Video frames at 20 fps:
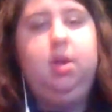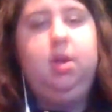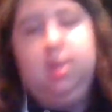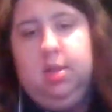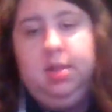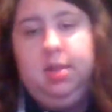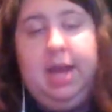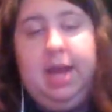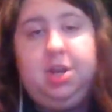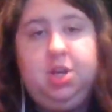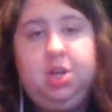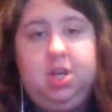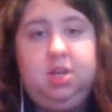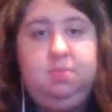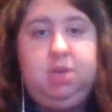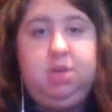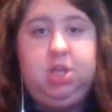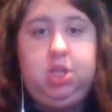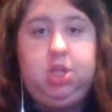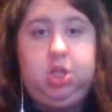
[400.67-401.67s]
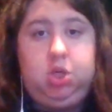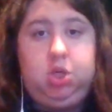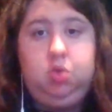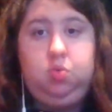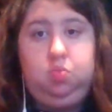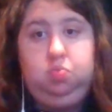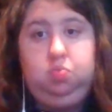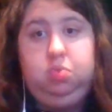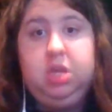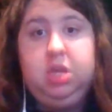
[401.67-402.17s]
So that just means you
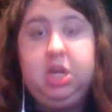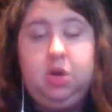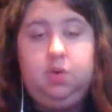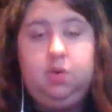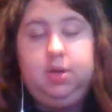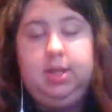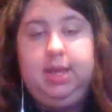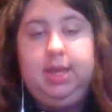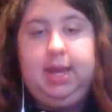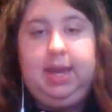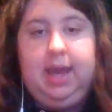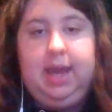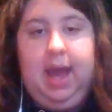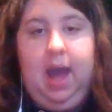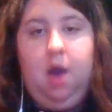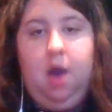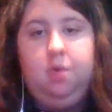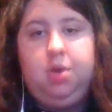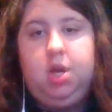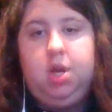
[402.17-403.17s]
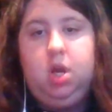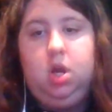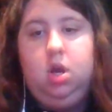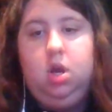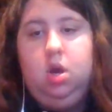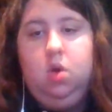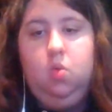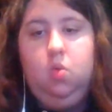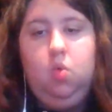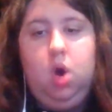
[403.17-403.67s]
literally count
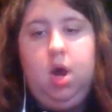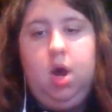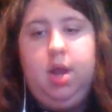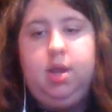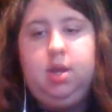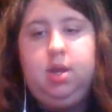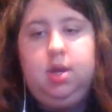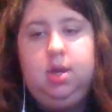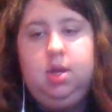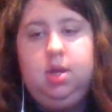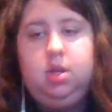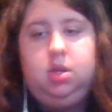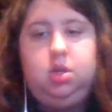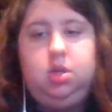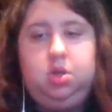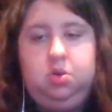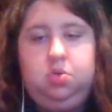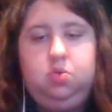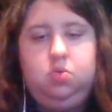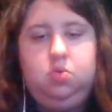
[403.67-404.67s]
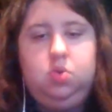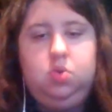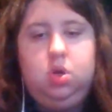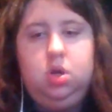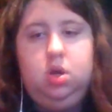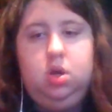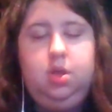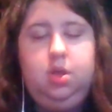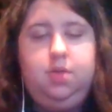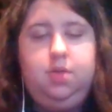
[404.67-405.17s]
1, 2,
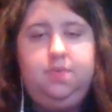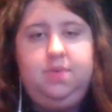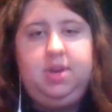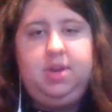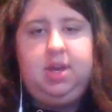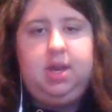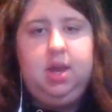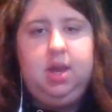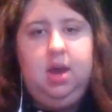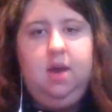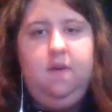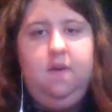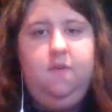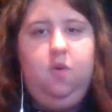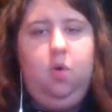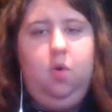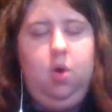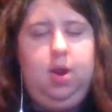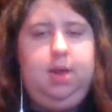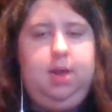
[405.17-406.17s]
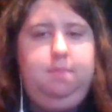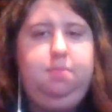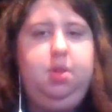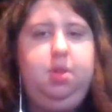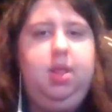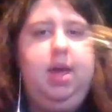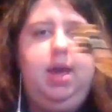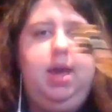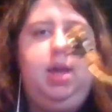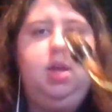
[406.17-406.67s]
3, 4, and
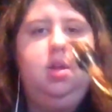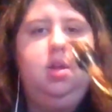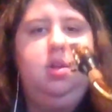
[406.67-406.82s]
play.